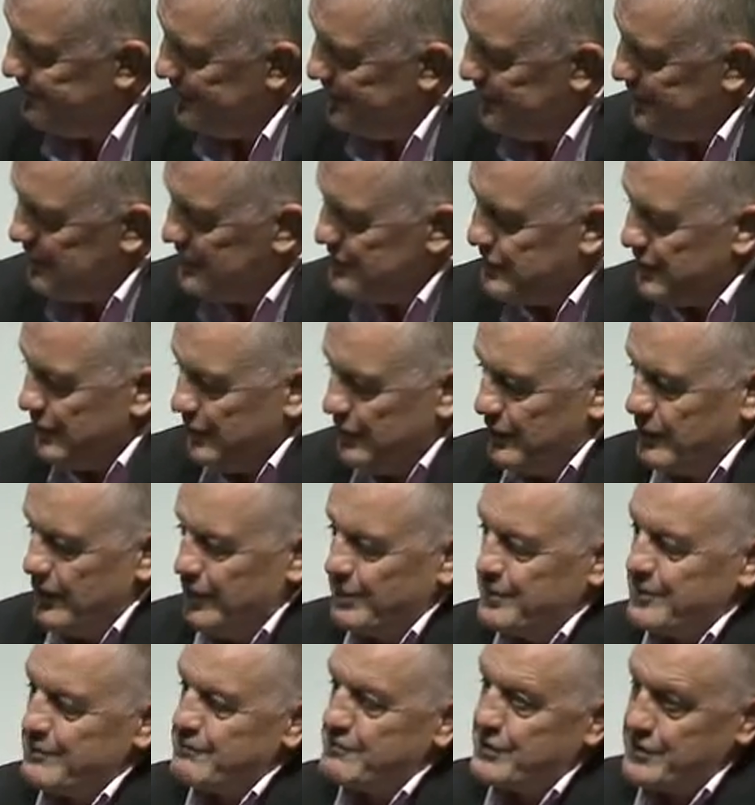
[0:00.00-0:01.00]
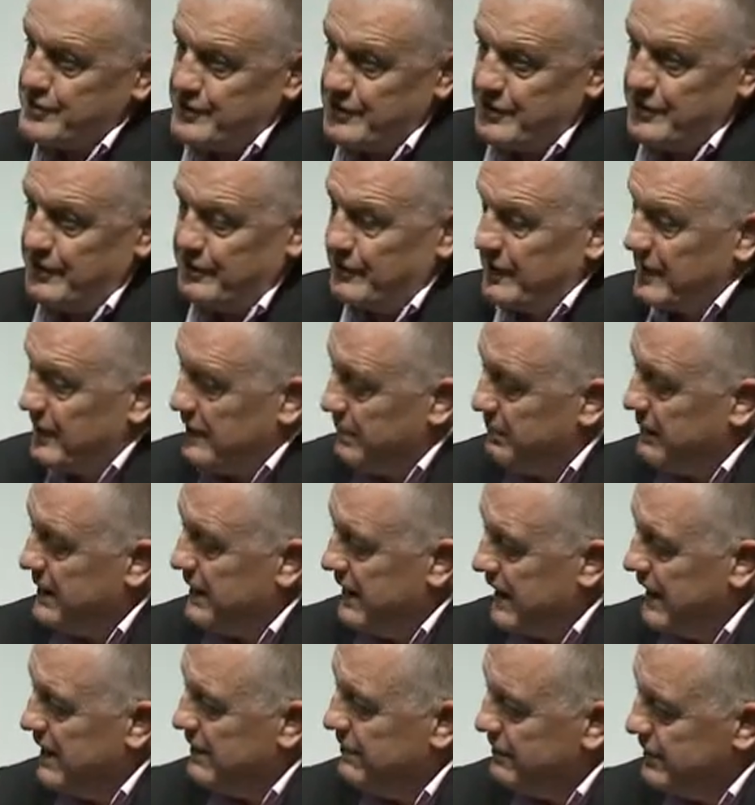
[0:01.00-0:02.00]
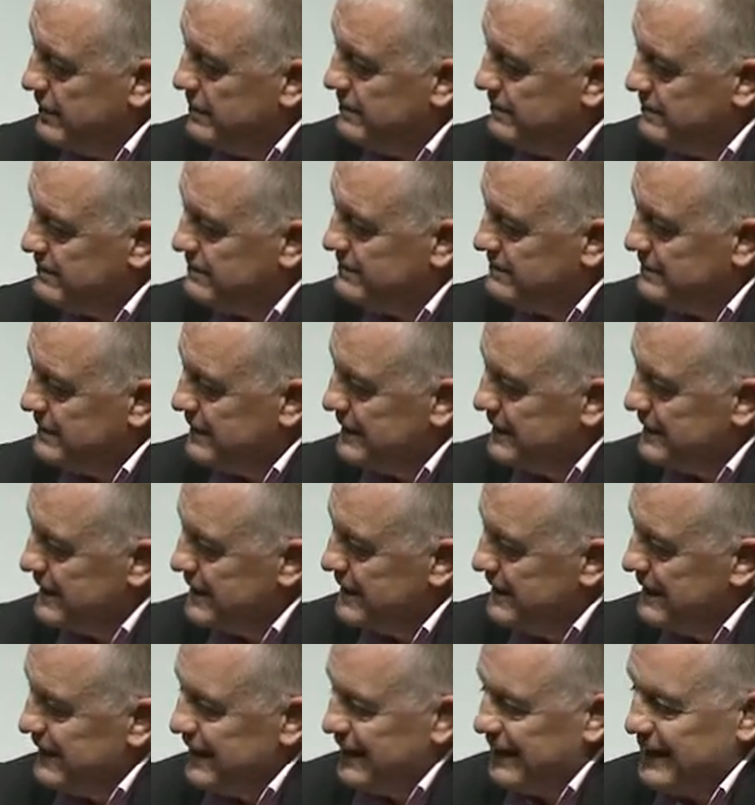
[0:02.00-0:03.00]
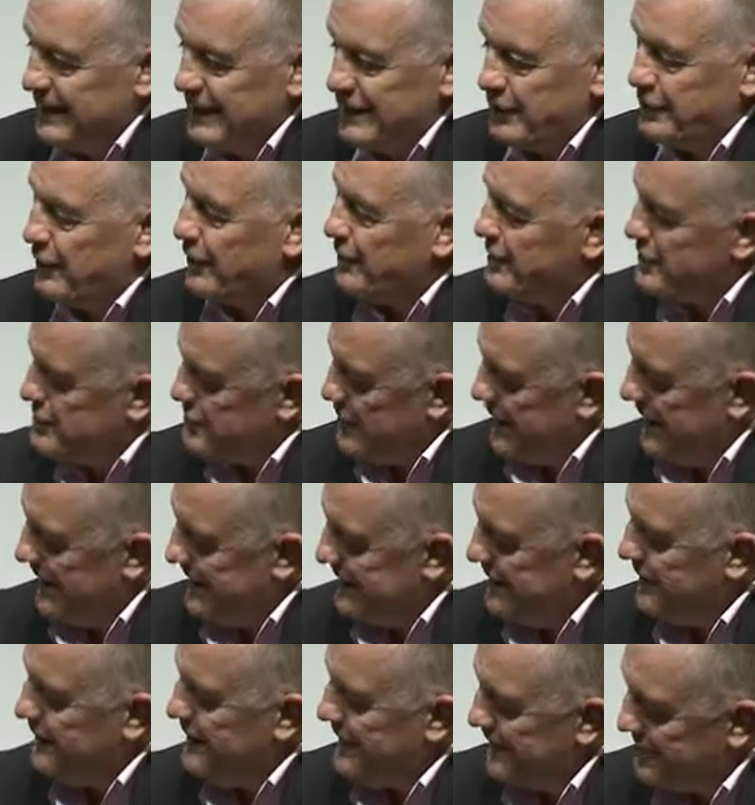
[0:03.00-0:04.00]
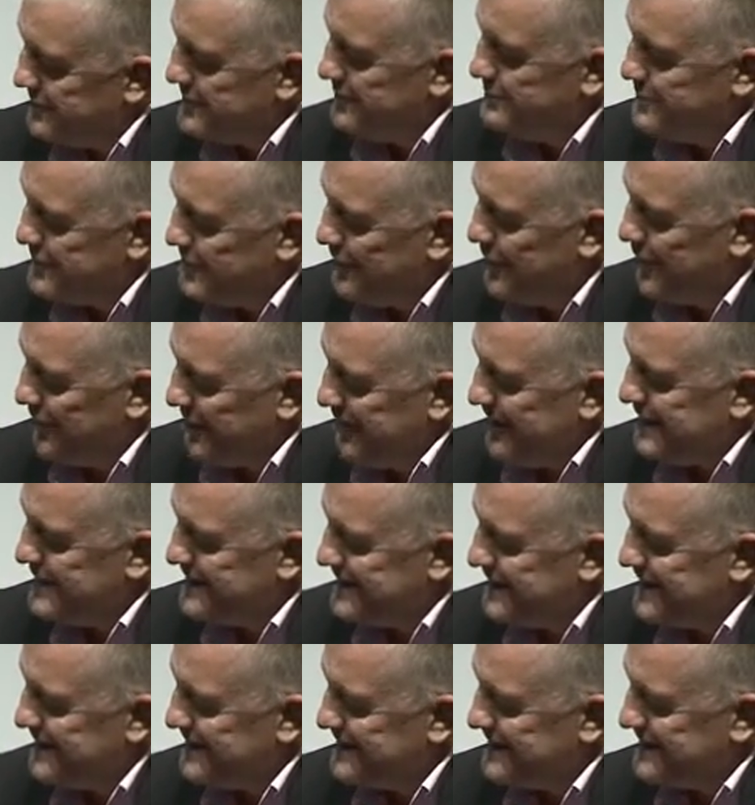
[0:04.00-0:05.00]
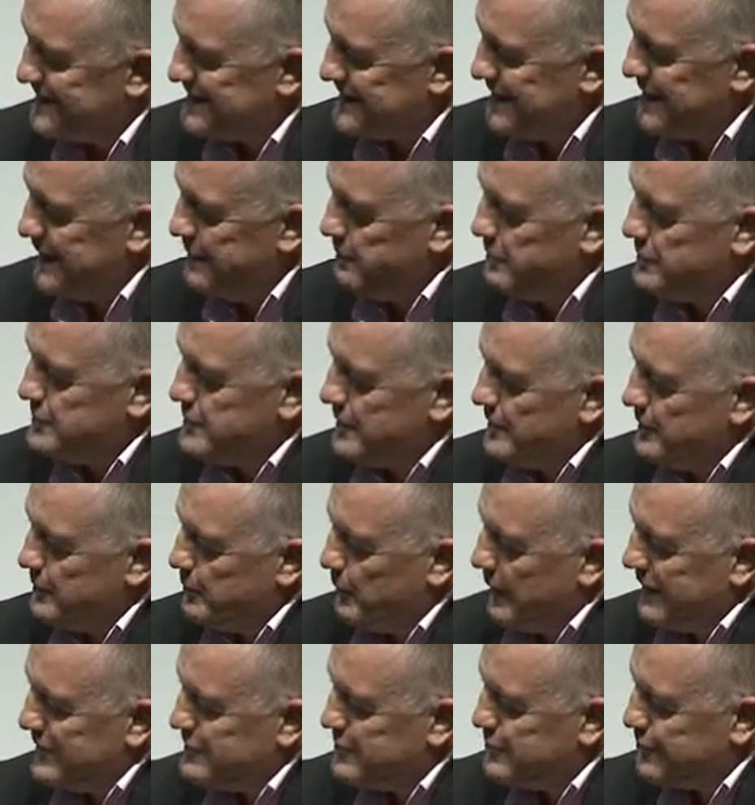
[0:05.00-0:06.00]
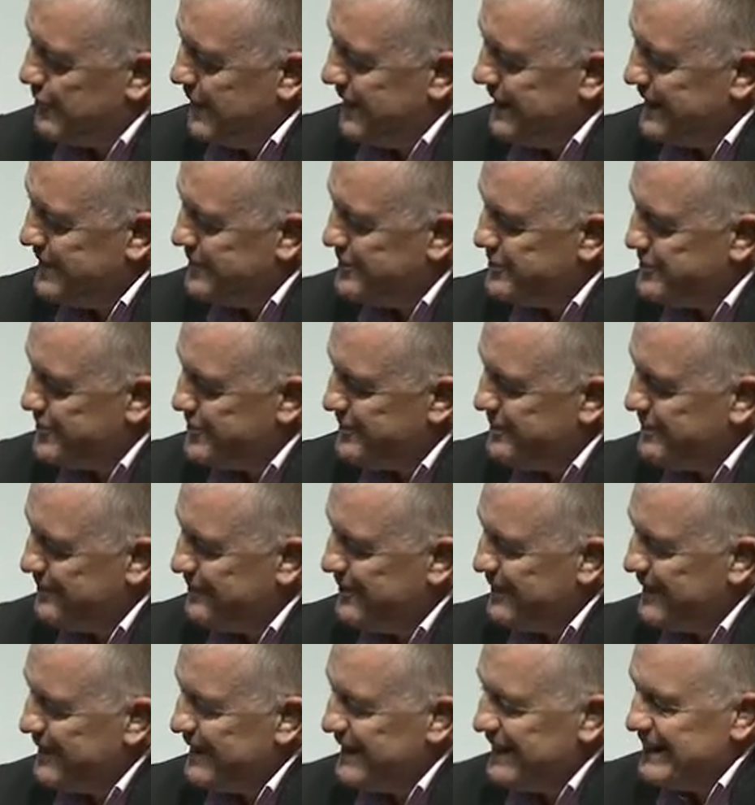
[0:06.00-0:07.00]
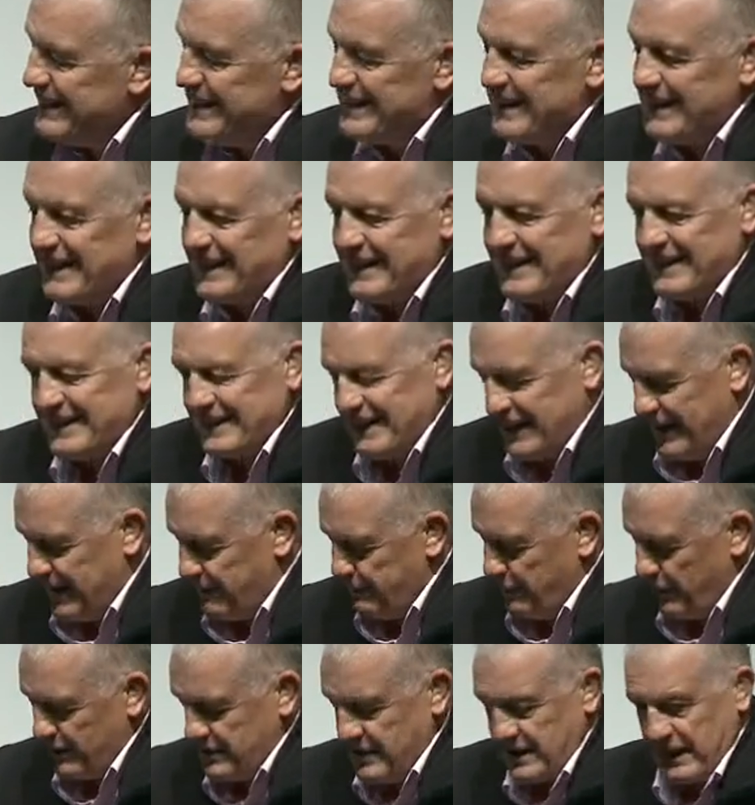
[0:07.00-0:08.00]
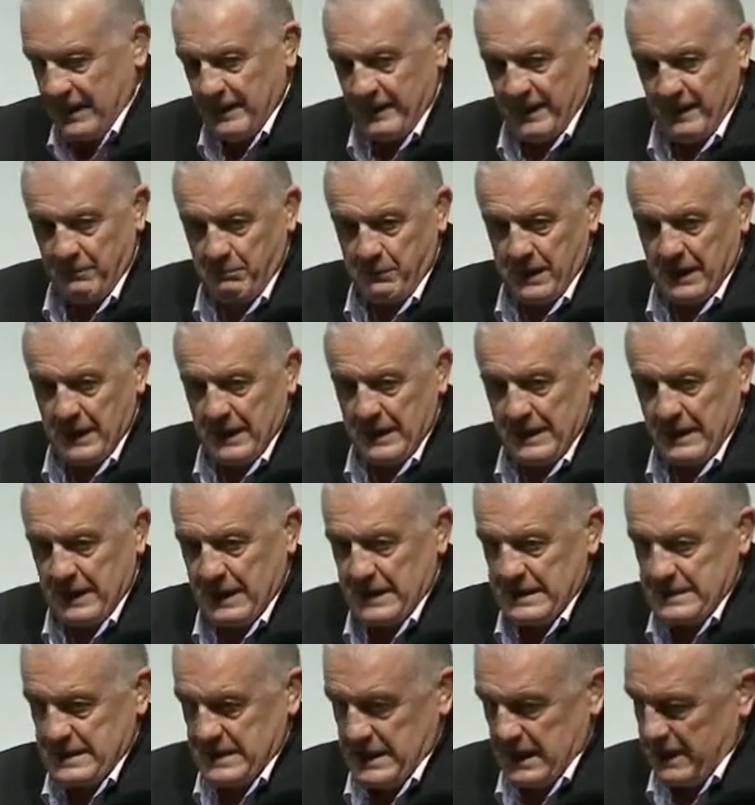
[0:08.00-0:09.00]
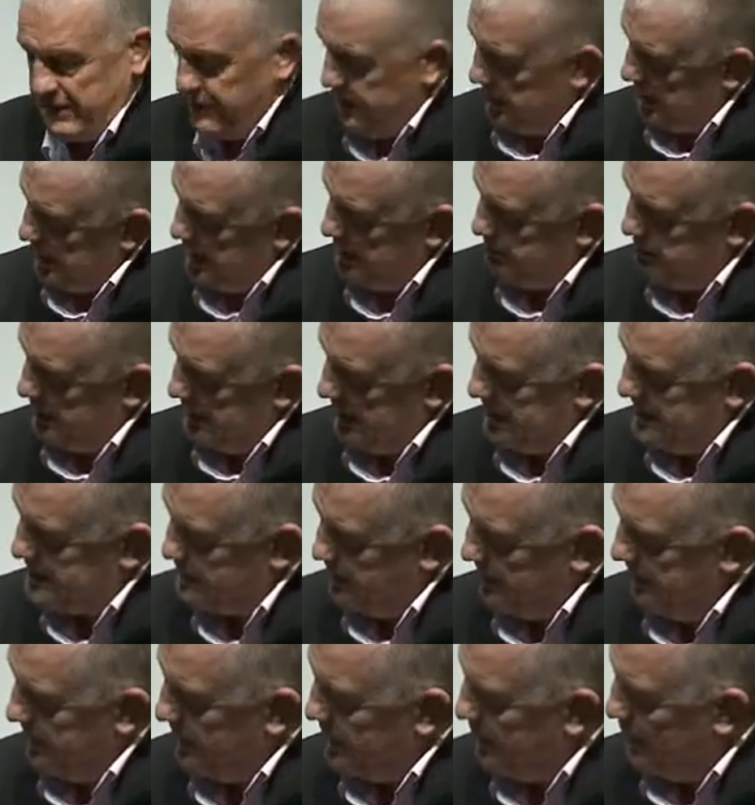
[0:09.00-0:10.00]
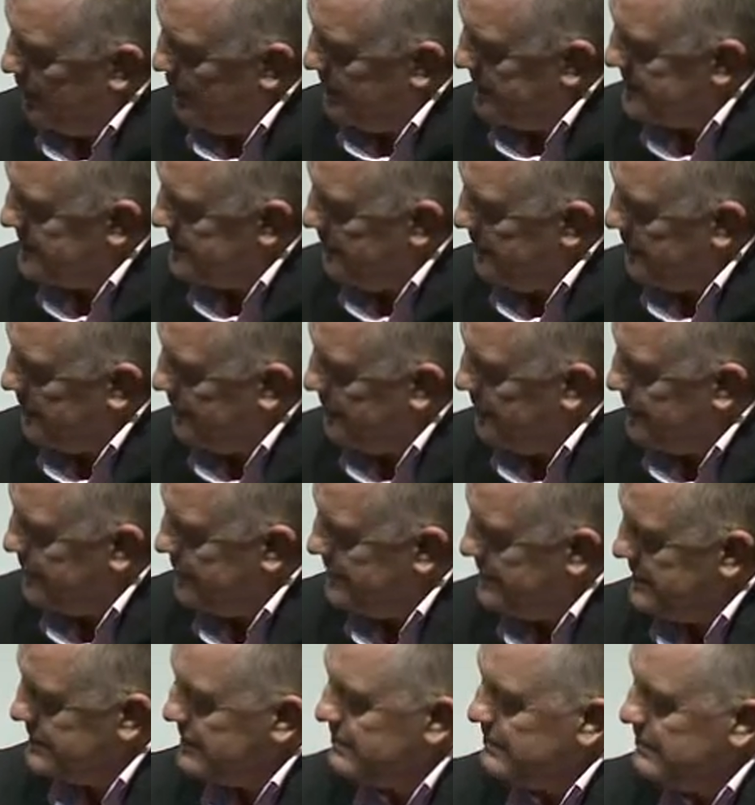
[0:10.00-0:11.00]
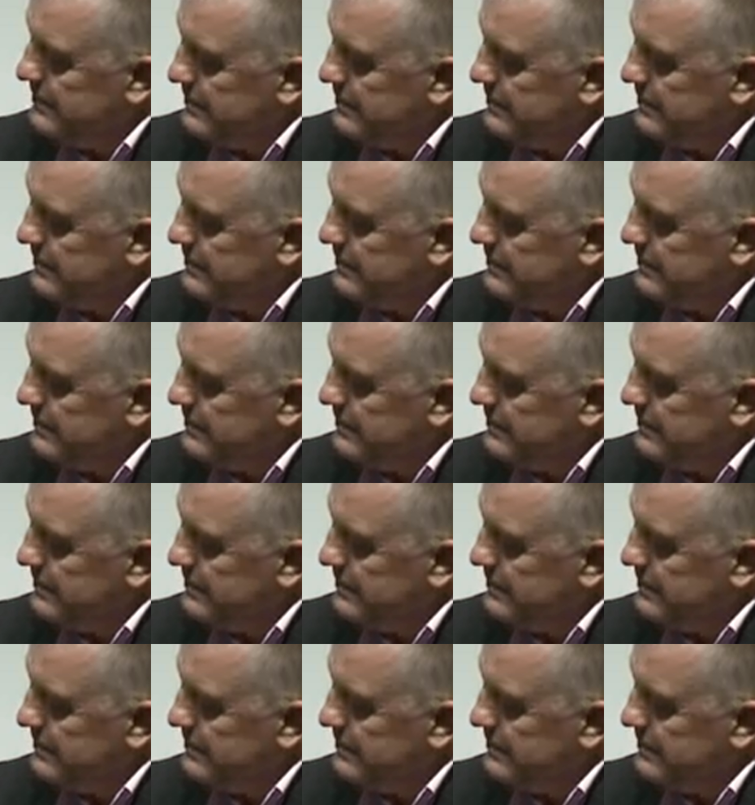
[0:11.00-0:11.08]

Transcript: So you go to Russia, you need to be careful. You go to China, they have some certain instances there which are quite strange. I'm not keen that my guys carry iPads when they go into certain countries.